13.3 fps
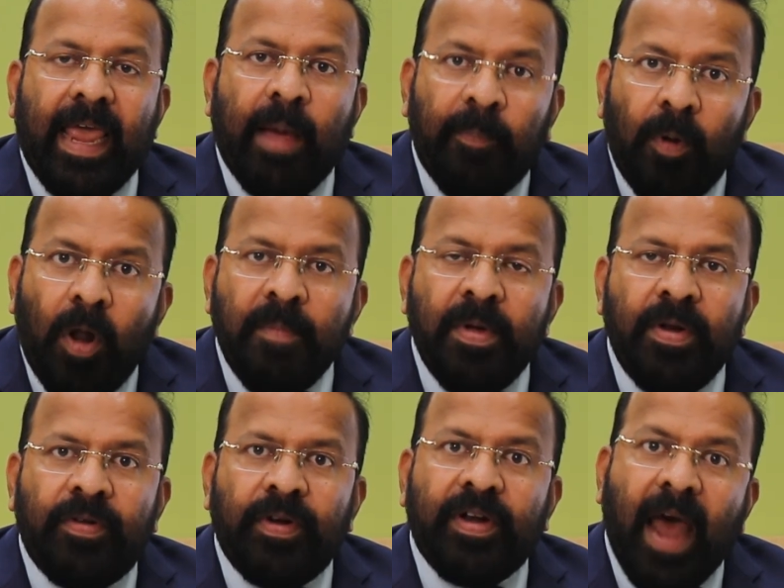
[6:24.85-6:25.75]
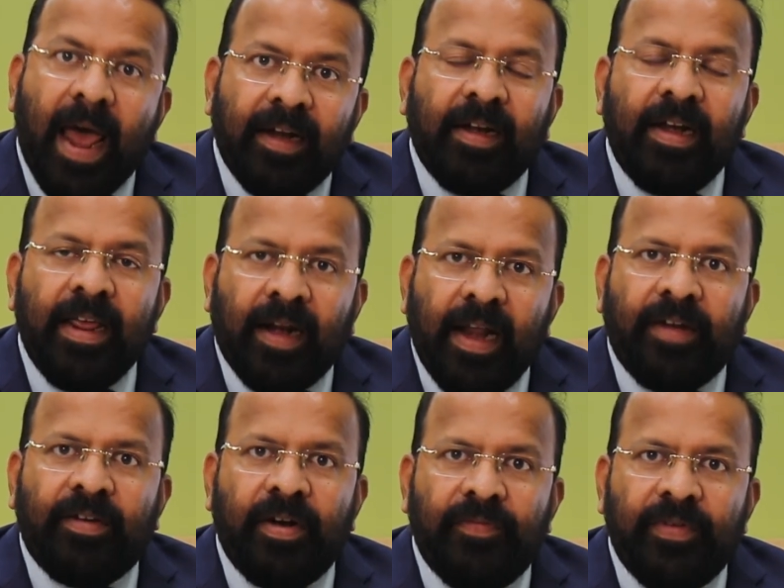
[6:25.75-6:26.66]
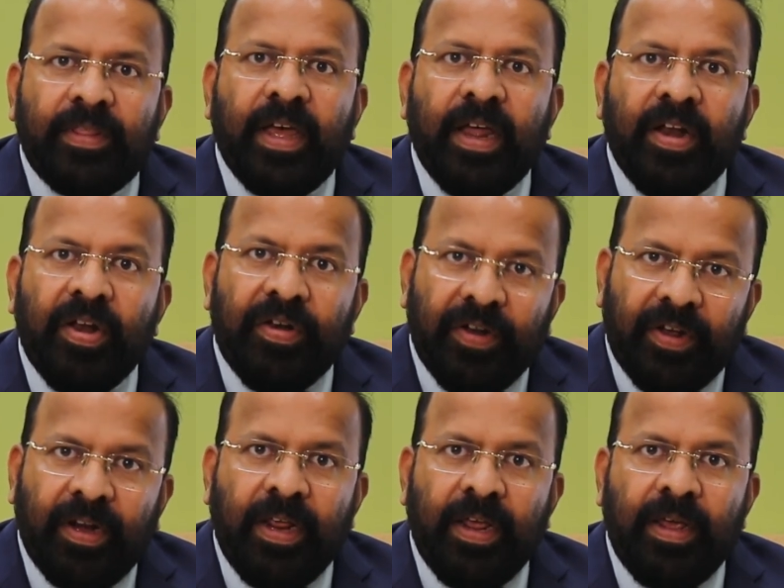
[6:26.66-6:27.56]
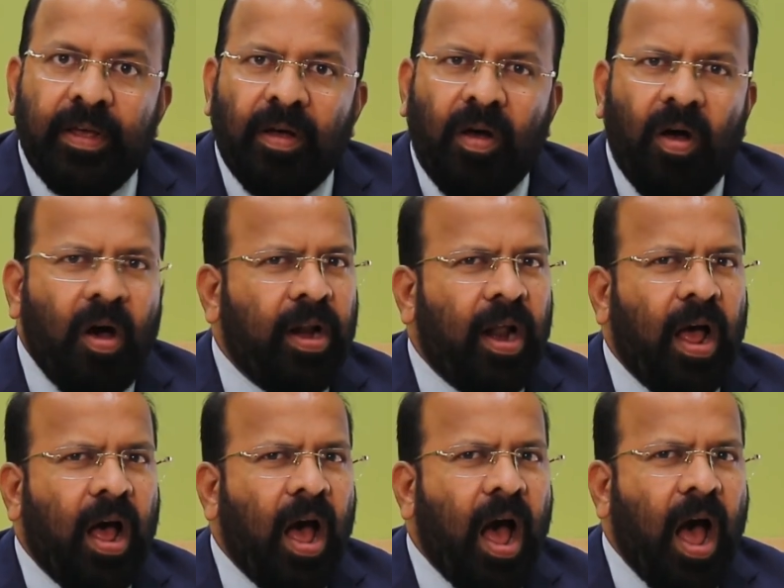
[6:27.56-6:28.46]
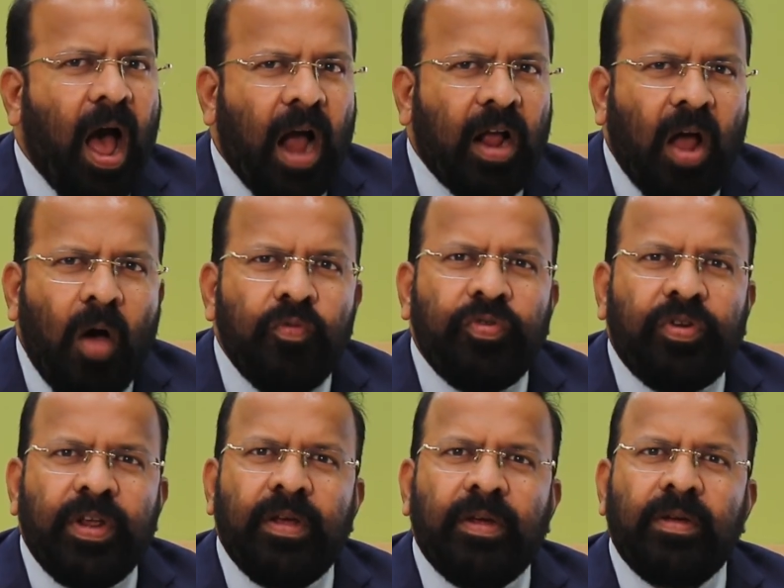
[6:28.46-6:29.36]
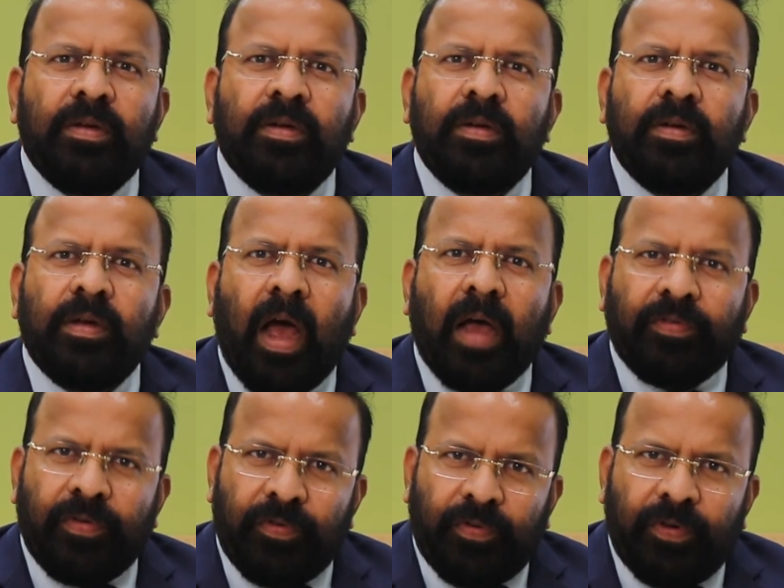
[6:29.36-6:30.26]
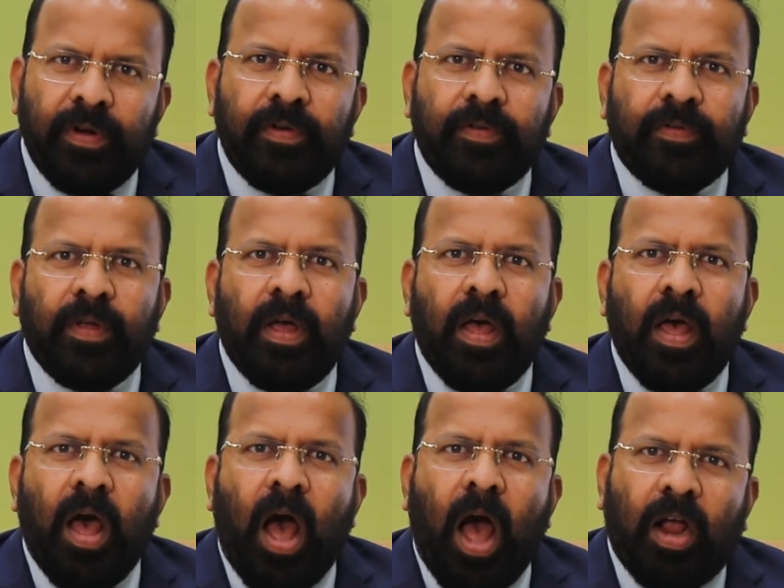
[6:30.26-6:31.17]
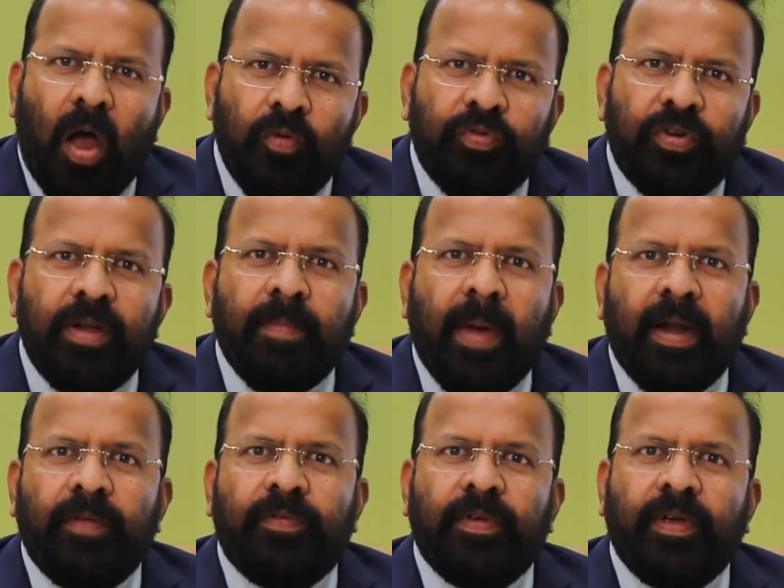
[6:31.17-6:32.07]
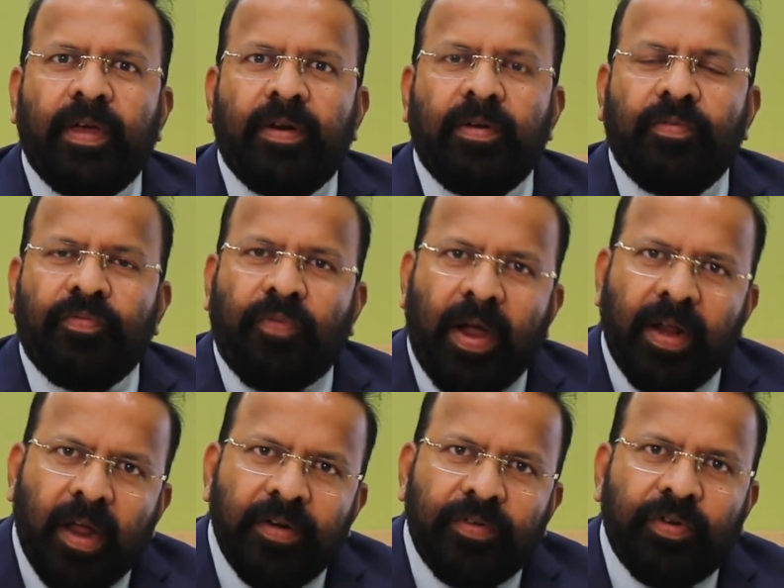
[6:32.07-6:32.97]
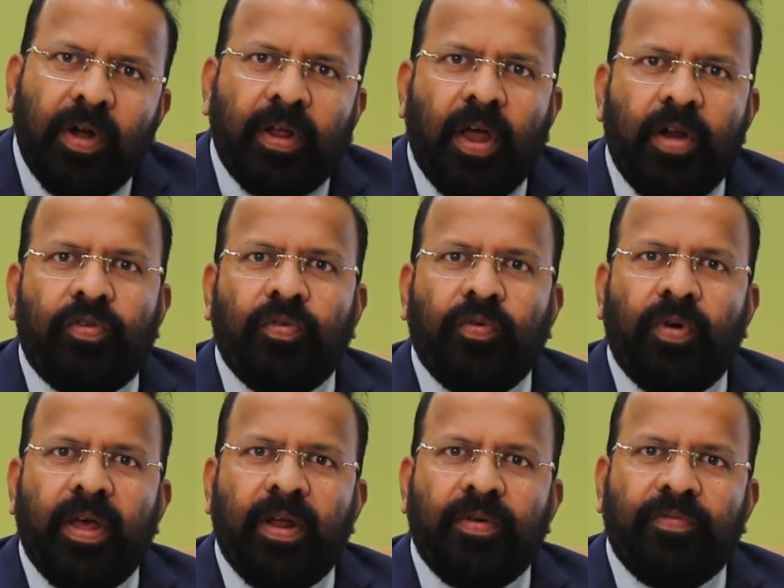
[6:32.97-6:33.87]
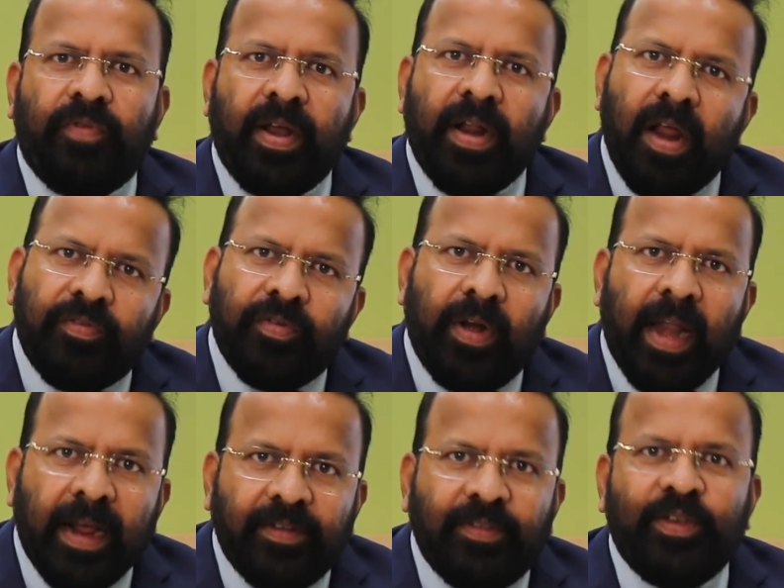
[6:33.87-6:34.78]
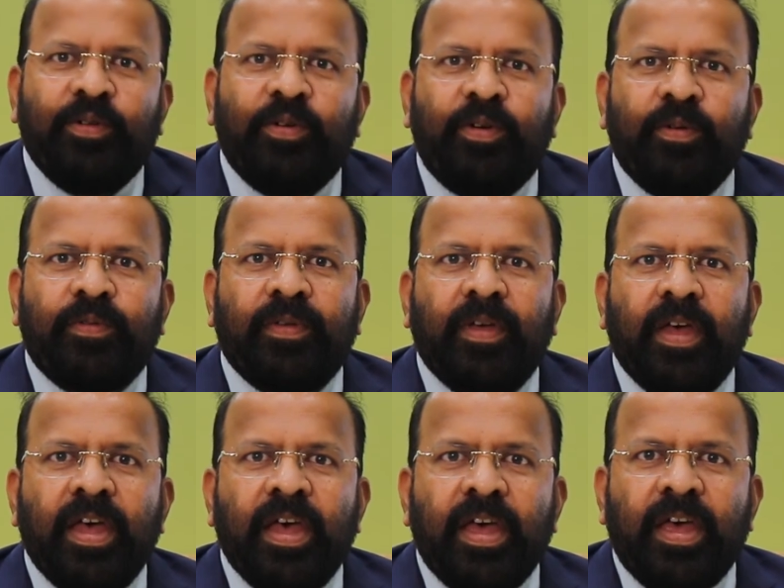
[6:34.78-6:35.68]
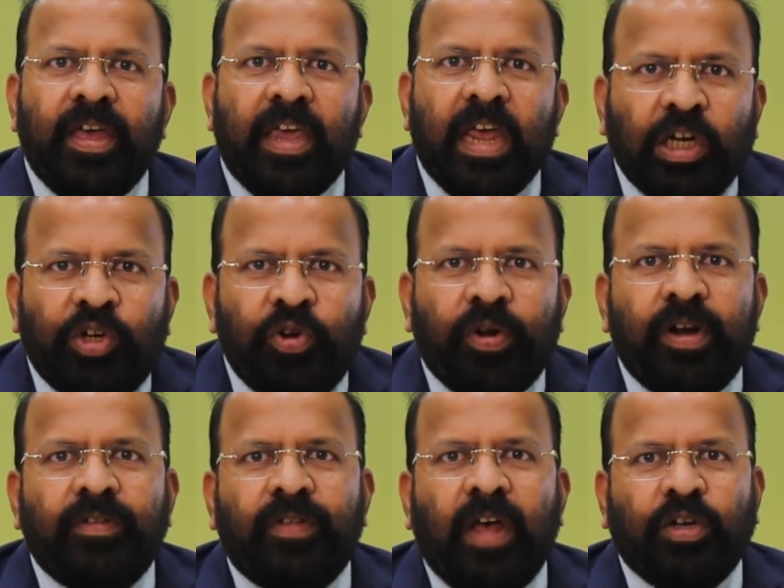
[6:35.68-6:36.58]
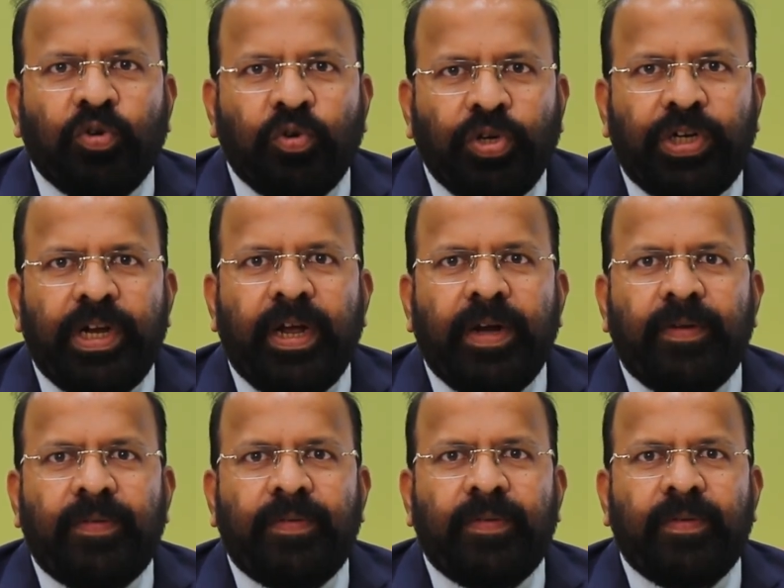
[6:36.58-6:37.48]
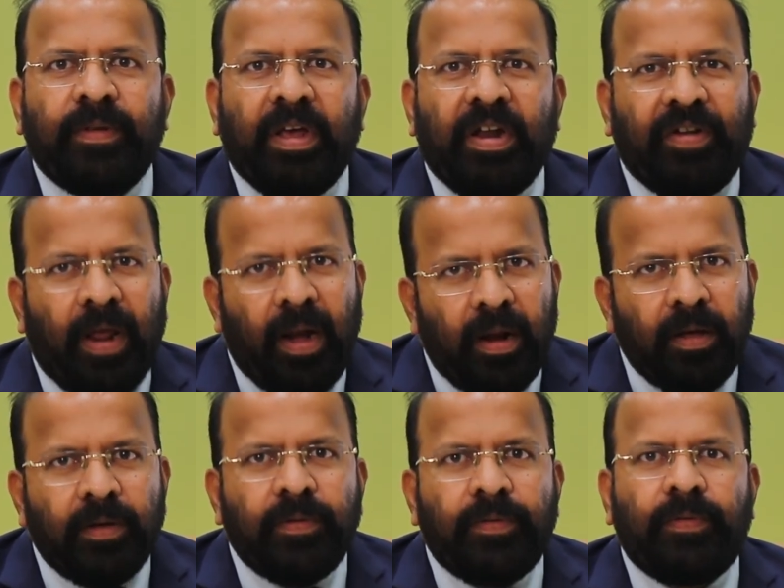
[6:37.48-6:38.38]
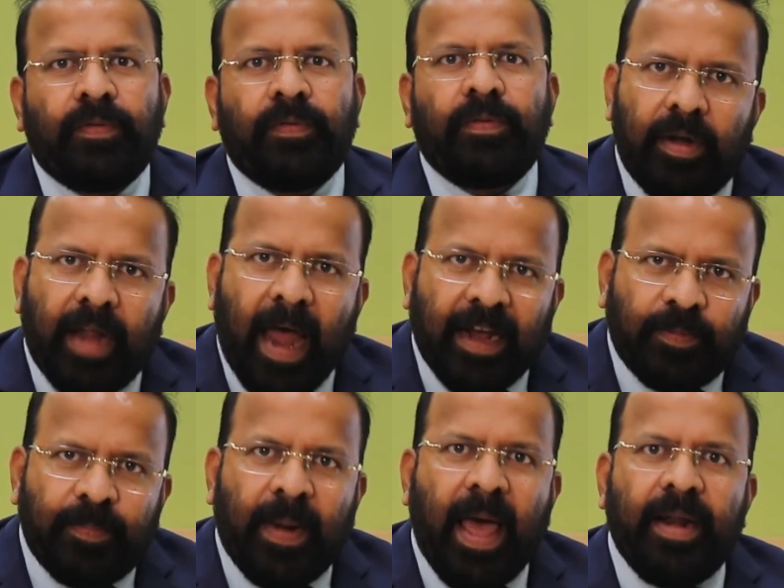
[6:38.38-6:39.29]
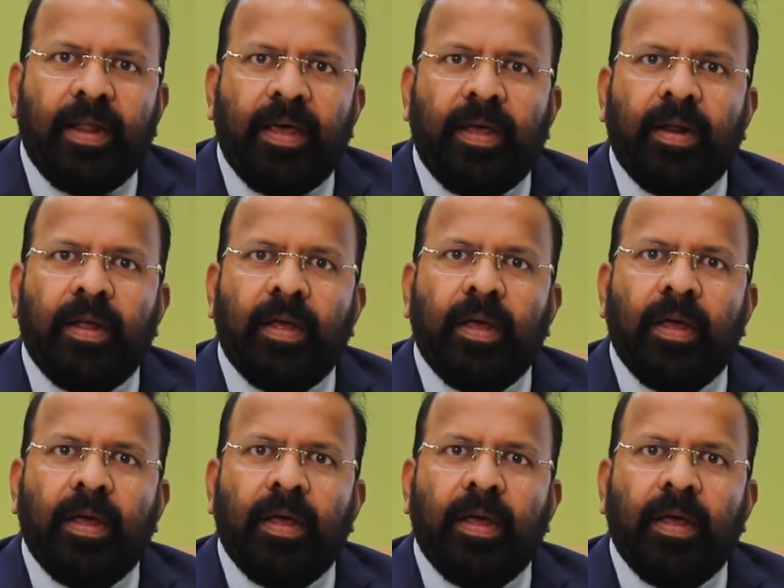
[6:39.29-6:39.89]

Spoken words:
employment directly related with the degree are accounting assistants, accounting manager, financial controller, financial executives, insurance associates, tellers, tax planner,